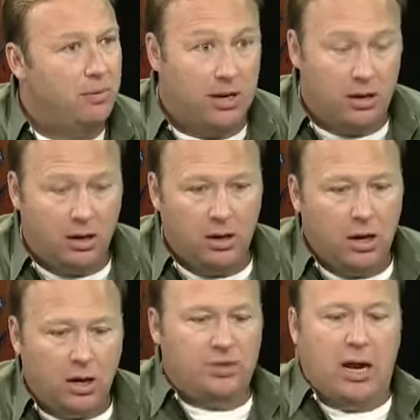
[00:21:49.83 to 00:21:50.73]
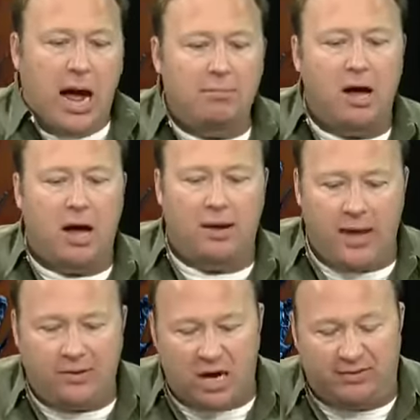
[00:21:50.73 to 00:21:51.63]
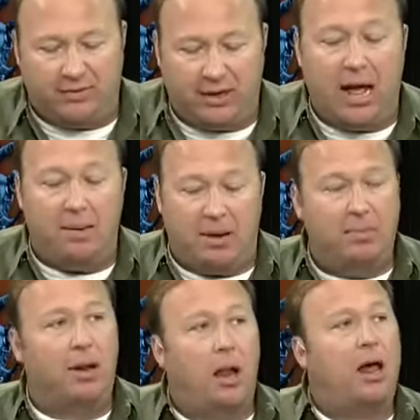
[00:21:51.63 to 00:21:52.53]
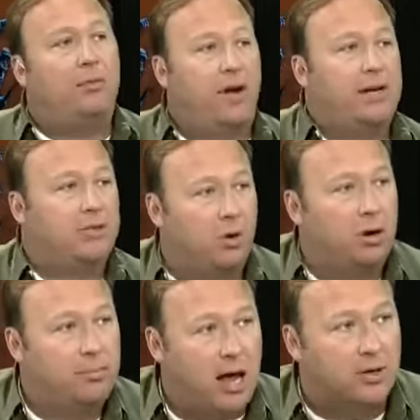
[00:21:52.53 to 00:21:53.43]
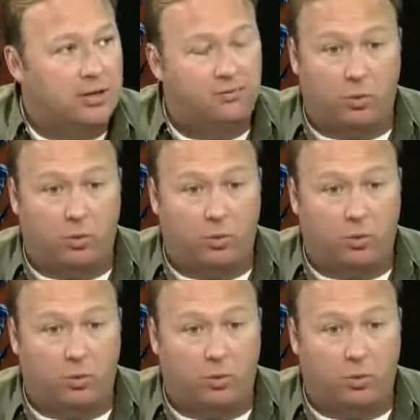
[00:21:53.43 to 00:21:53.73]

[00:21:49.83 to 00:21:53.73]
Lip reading: I mean, listen, I'm not that tough of a guy, but I've been in a lot of fights growing up in Dallas.